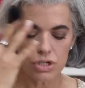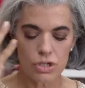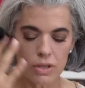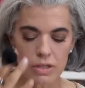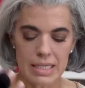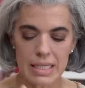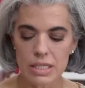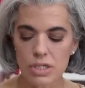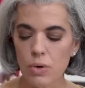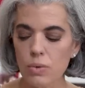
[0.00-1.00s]
to the
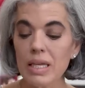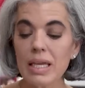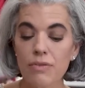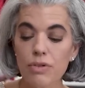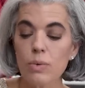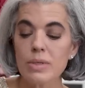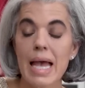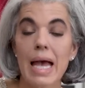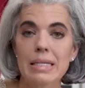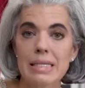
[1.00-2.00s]
T-zone if you
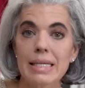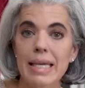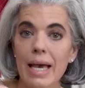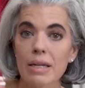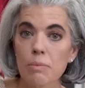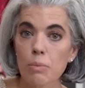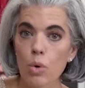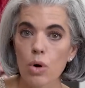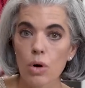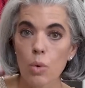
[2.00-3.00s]
tend to get
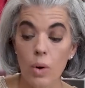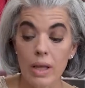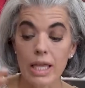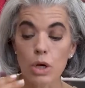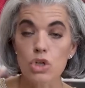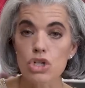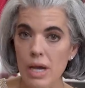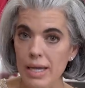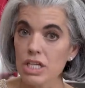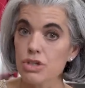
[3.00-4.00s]
more oily or
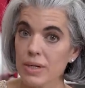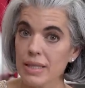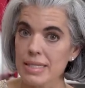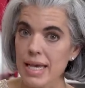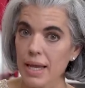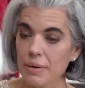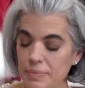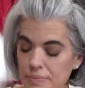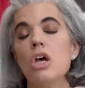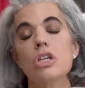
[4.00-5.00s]
shiny during the day.
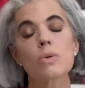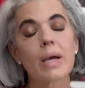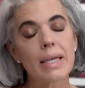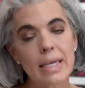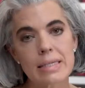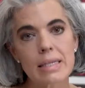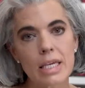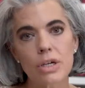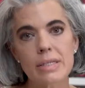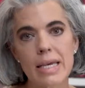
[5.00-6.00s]
So I easily
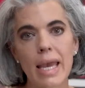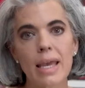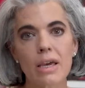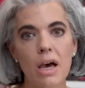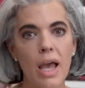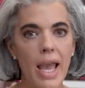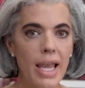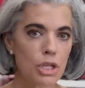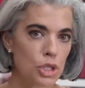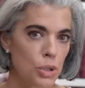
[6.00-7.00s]
could take
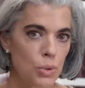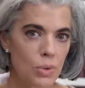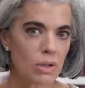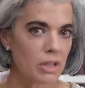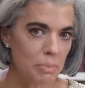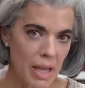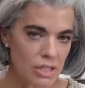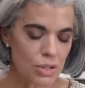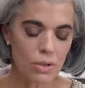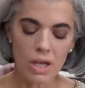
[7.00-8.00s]
a nude lip
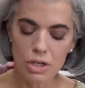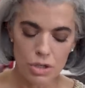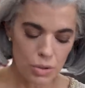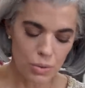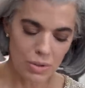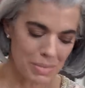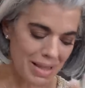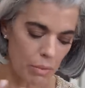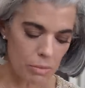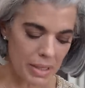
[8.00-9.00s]
pencil and nude, I mean,
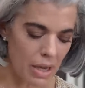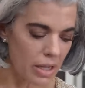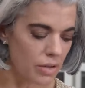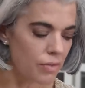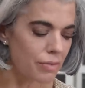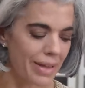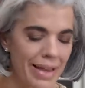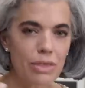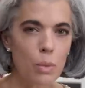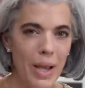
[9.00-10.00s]
that would be kind of
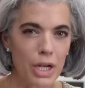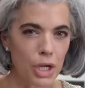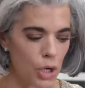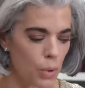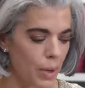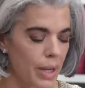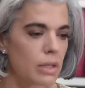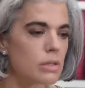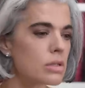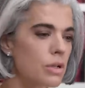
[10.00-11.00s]
like the way to go,
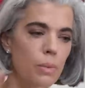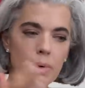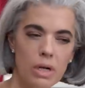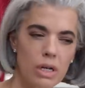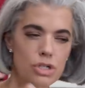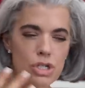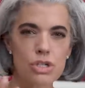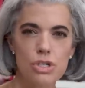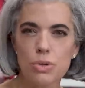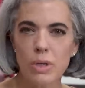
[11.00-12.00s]
right? So we're gonna
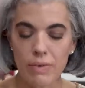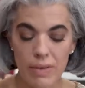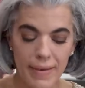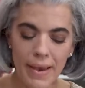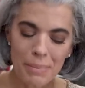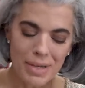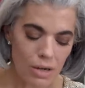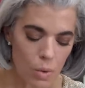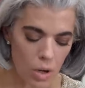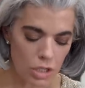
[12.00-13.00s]
just nude everything out, but I
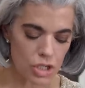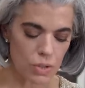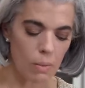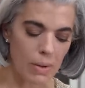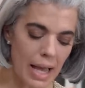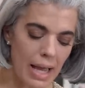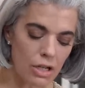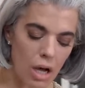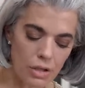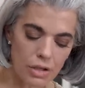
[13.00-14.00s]
don't want to. I wanna add
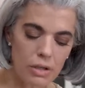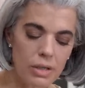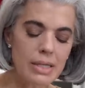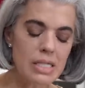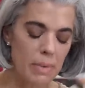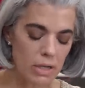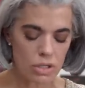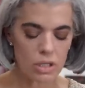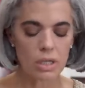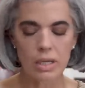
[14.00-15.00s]
color, especially,